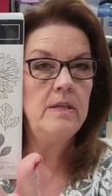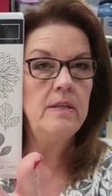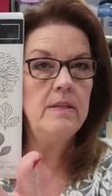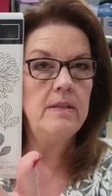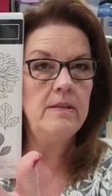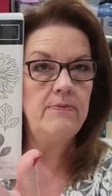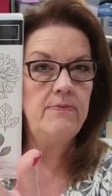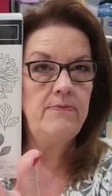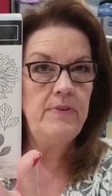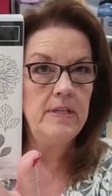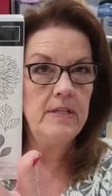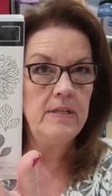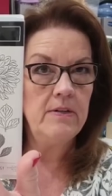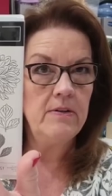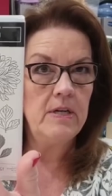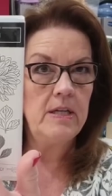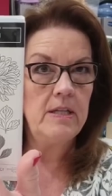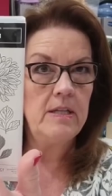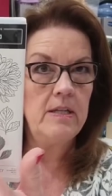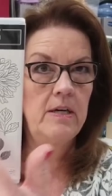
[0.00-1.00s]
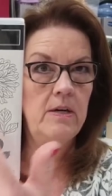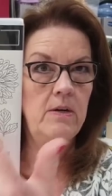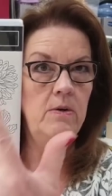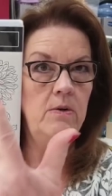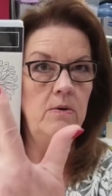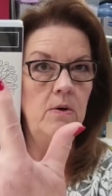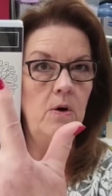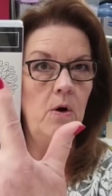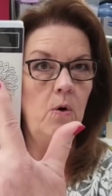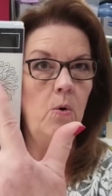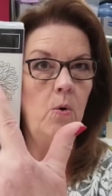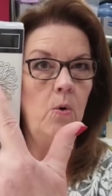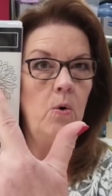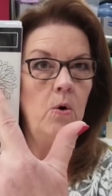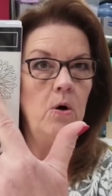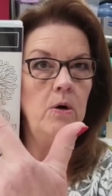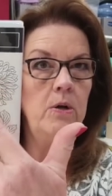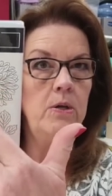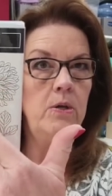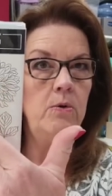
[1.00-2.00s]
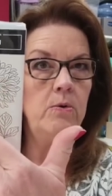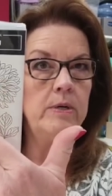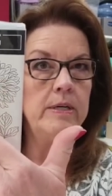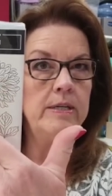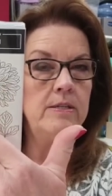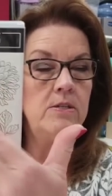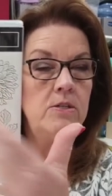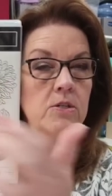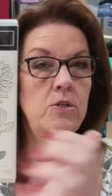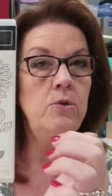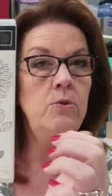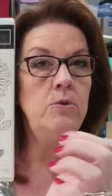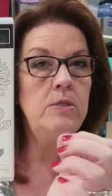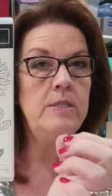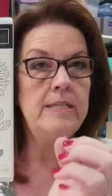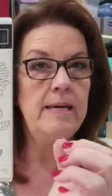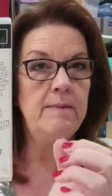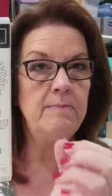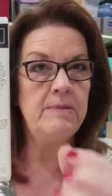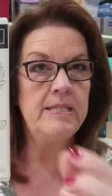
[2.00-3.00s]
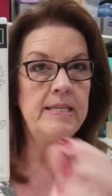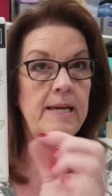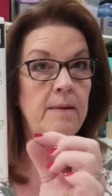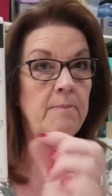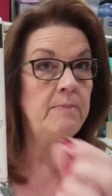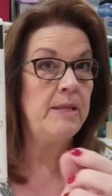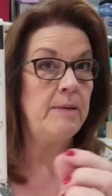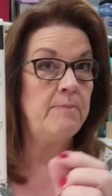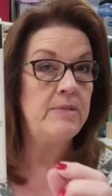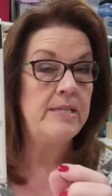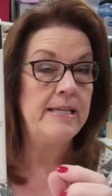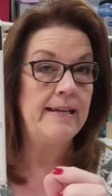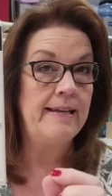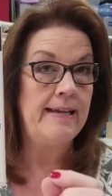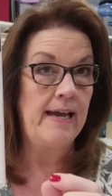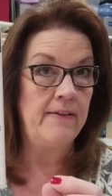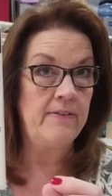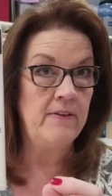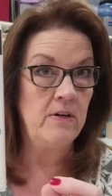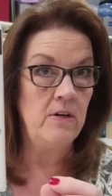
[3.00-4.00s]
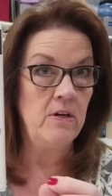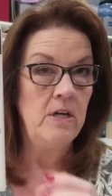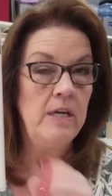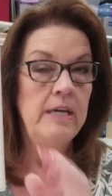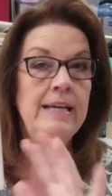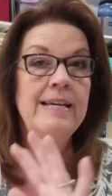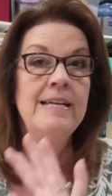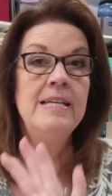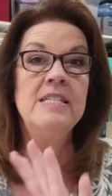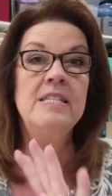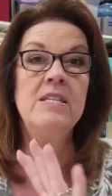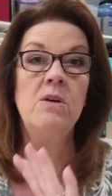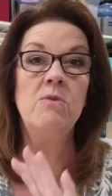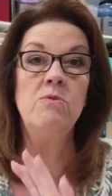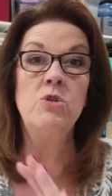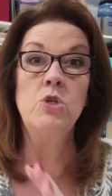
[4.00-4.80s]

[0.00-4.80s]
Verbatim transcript: the filler alone, or you can two-step stamp them together. So